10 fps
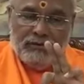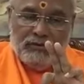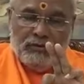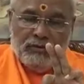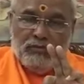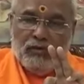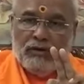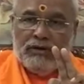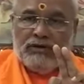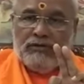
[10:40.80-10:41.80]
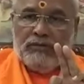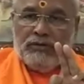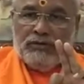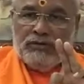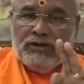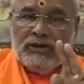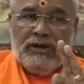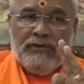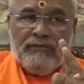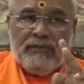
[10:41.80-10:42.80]
To be born as a
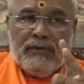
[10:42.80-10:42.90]
Manushya,